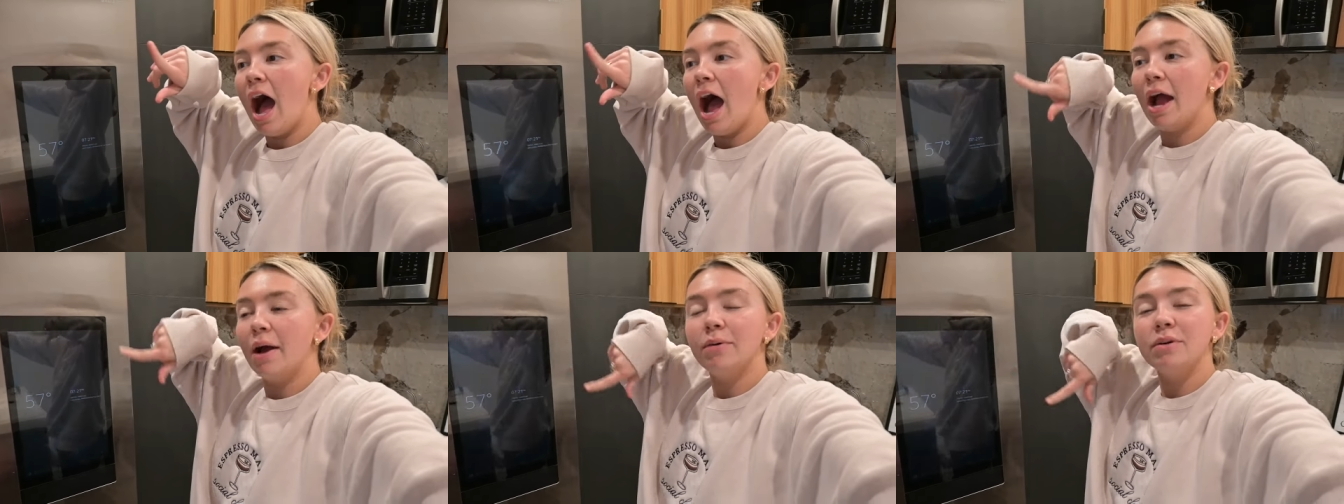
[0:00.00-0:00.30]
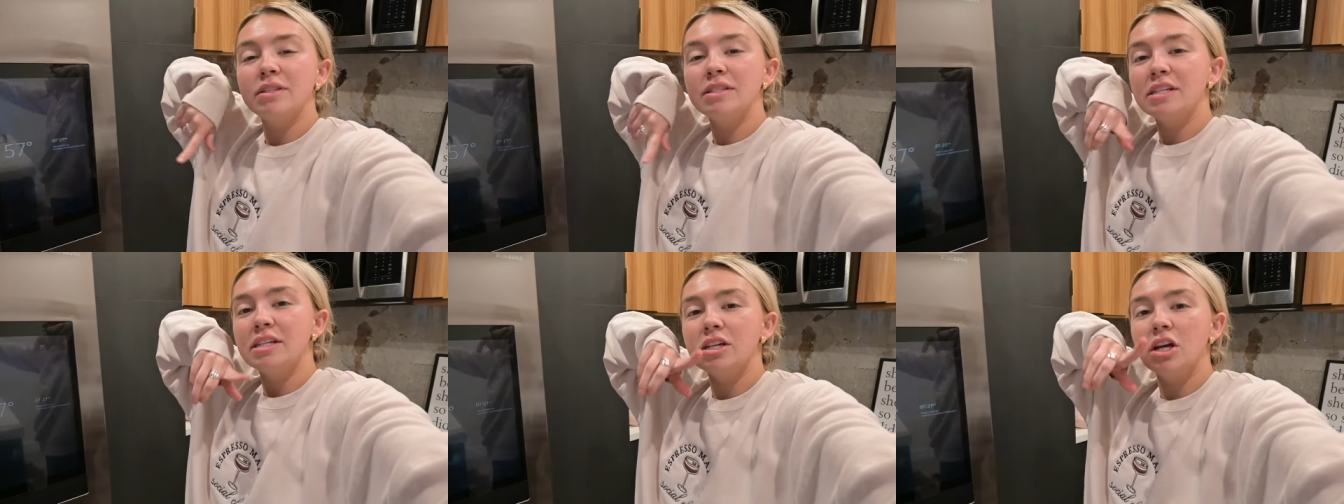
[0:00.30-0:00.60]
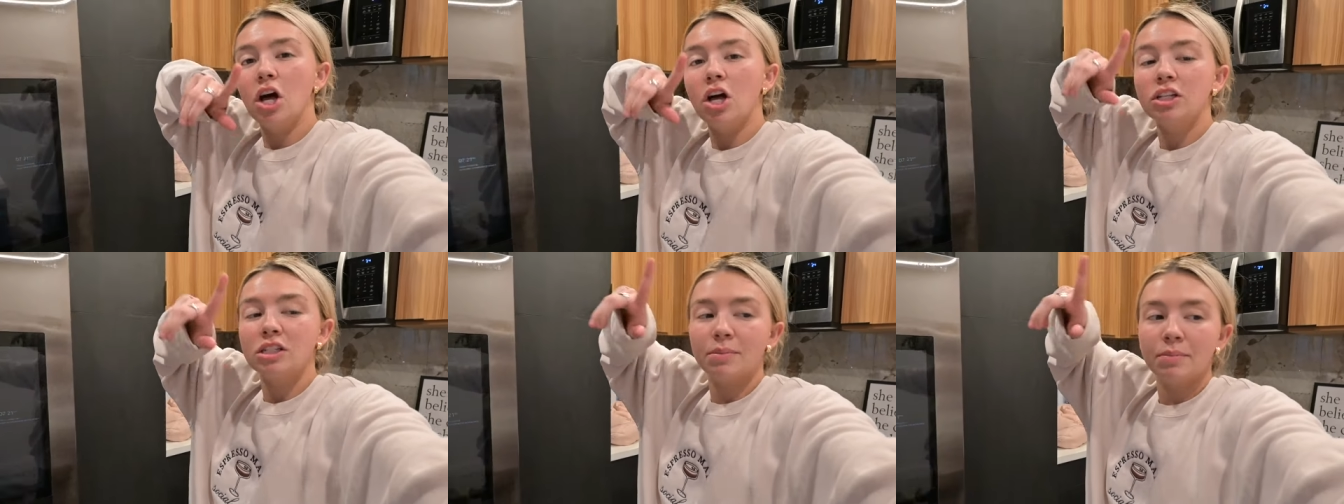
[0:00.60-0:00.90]
I will see
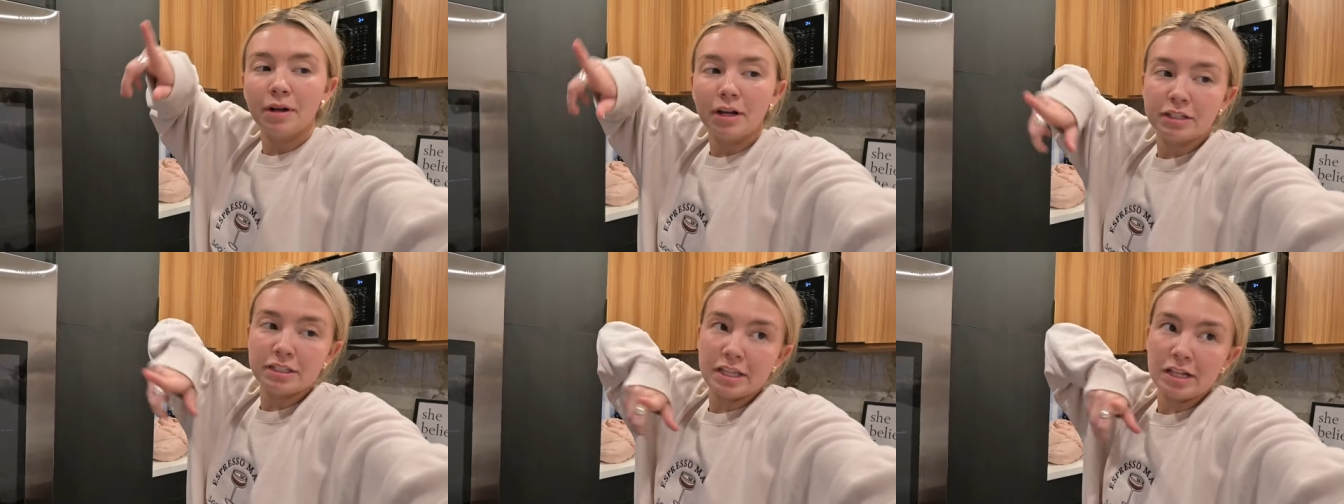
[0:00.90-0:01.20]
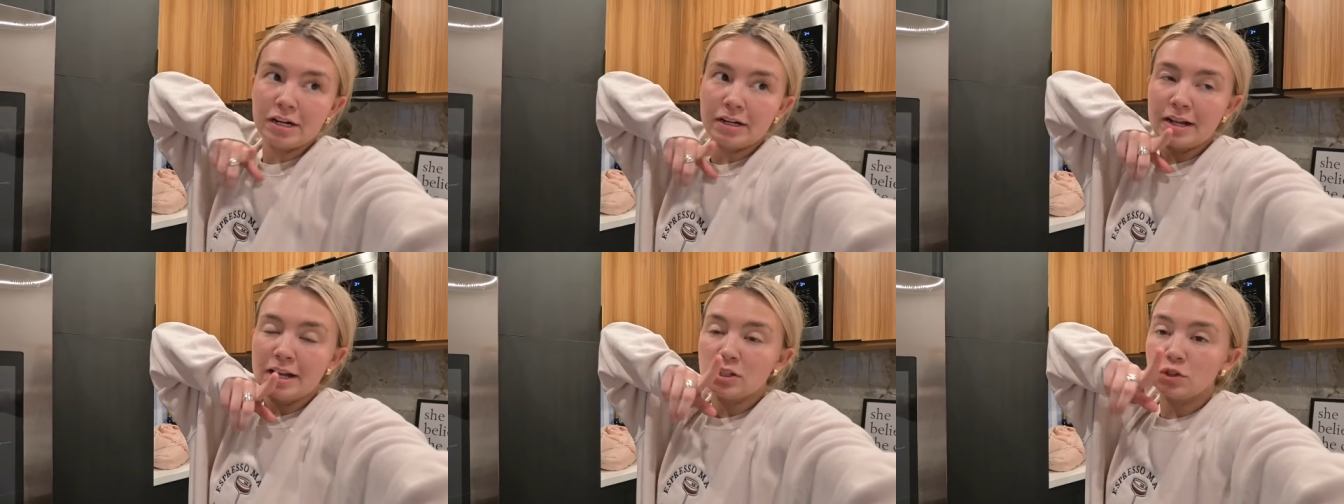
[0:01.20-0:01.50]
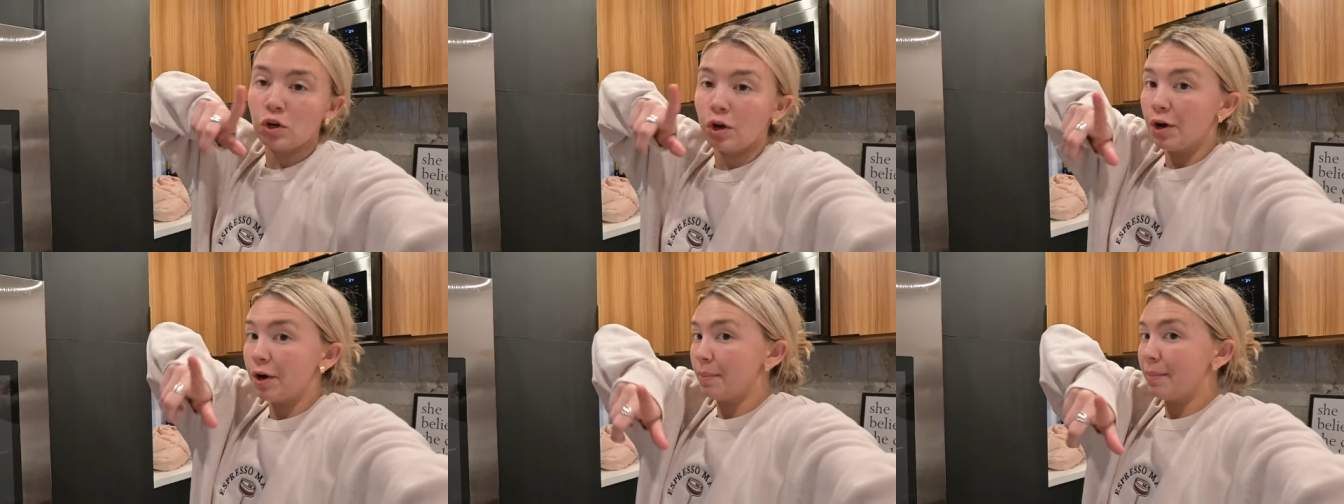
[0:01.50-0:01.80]
y'all somewhere else on the
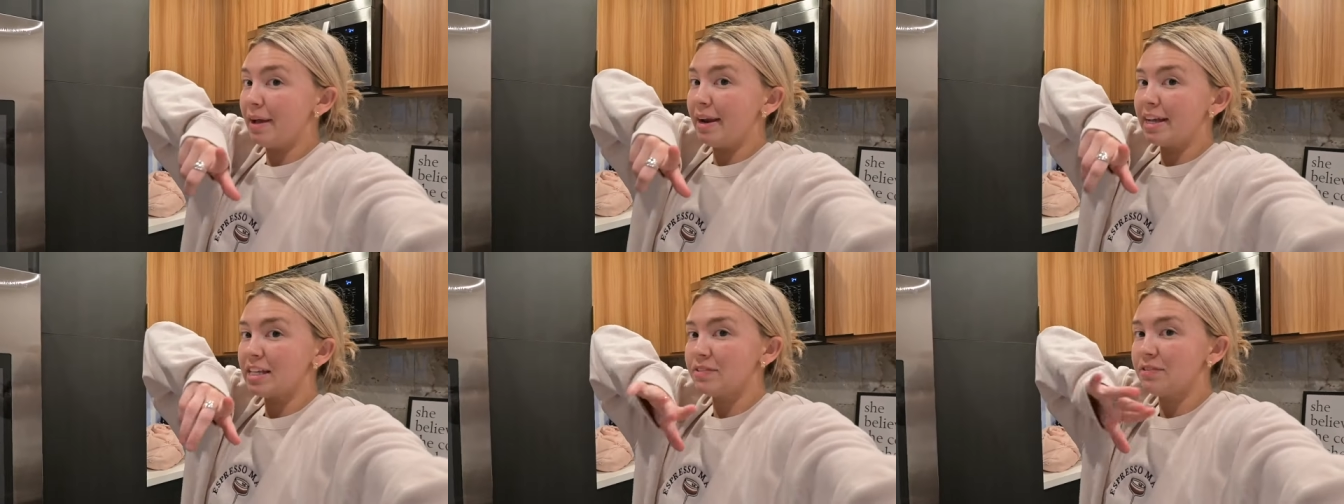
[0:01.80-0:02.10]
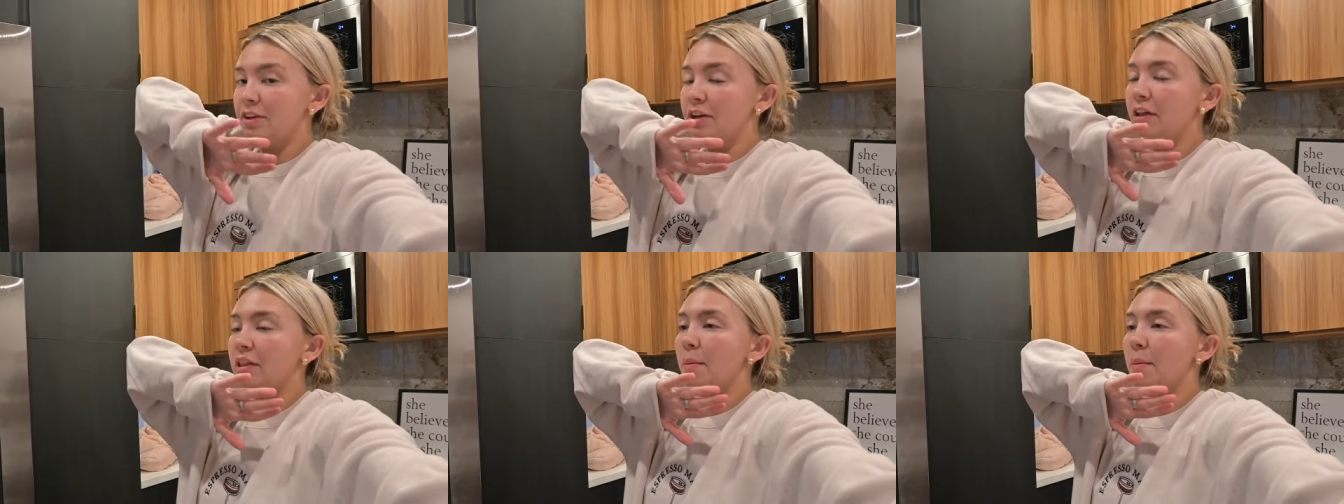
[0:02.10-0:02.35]
internet or in my next video.